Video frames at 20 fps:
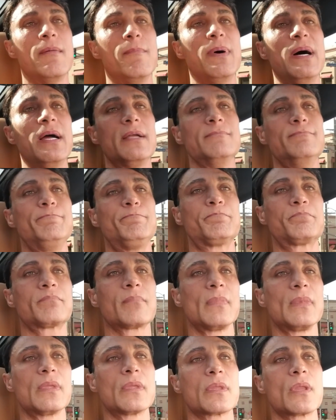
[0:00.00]
But
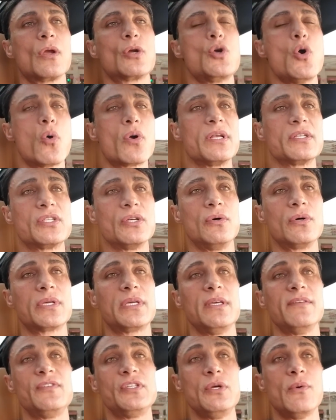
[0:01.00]
cortisol
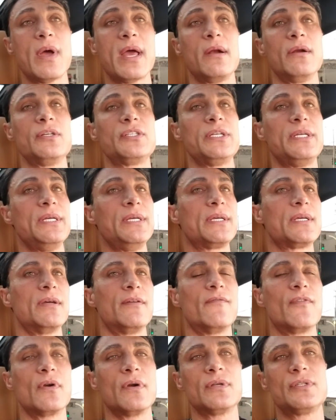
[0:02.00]
gives you energy,
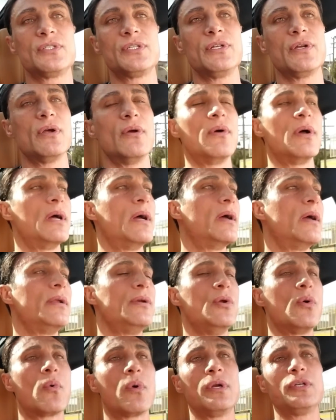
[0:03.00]
converts, you know, uh,
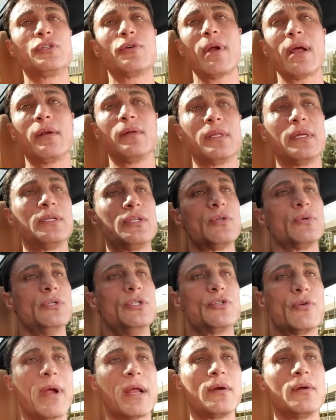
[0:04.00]
noradrenaline to
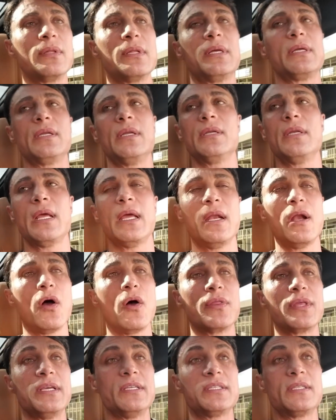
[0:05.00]
adrenaline, and, and
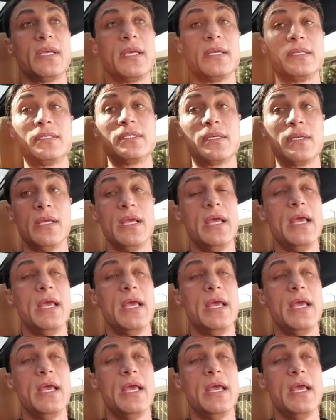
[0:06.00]
all these things.